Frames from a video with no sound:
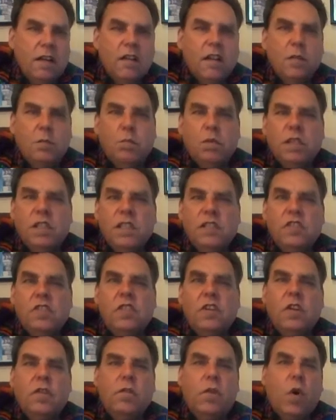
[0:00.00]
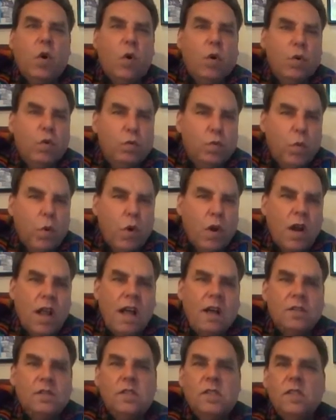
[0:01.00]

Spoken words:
completion of old, worn-out